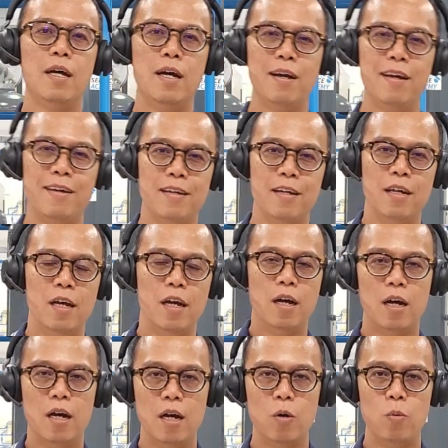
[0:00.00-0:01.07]
Hi,
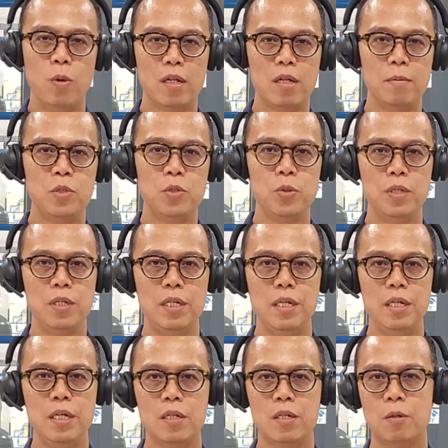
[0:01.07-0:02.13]
welcome to
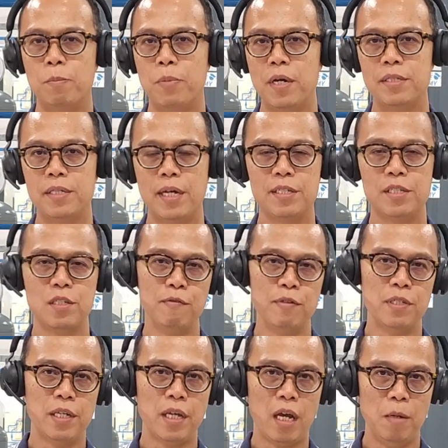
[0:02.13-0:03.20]
the Compressed Air
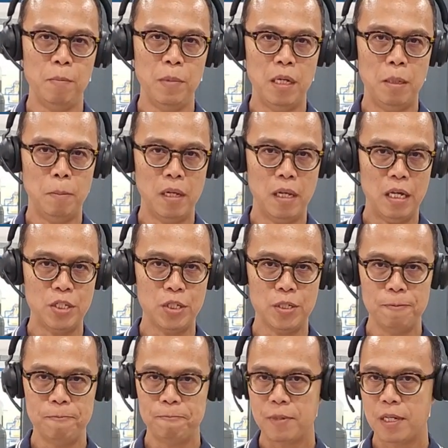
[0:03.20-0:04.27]
Service Academy in
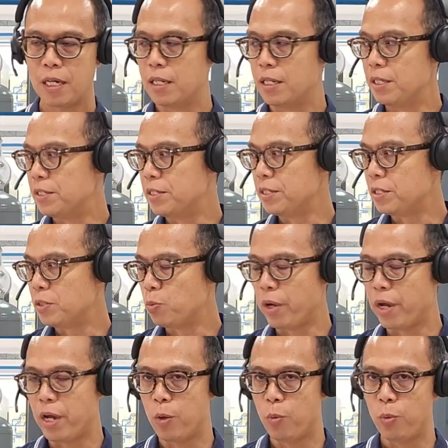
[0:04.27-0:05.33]
Malaysia. This is
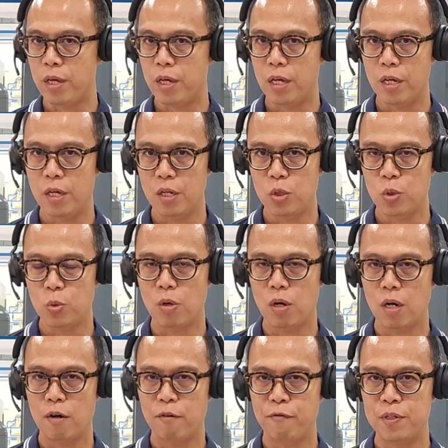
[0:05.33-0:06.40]
where we do
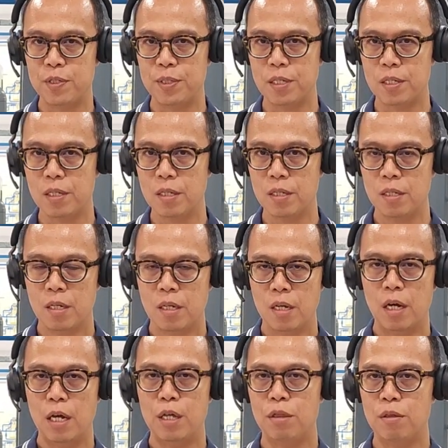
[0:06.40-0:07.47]
our physical
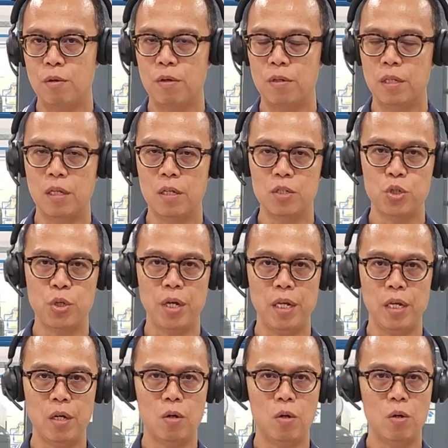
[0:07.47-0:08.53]
and theoretical
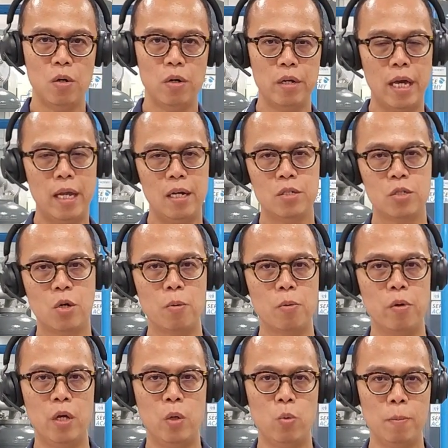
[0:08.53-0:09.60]
training on Atlas
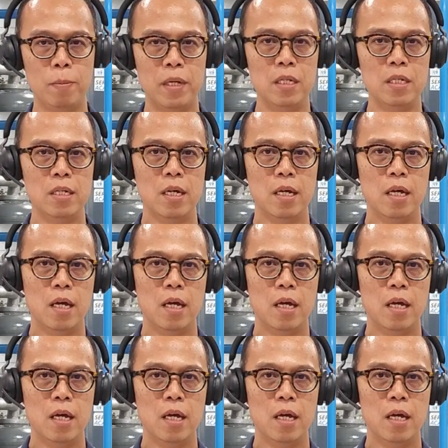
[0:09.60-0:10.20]
Copco equipment.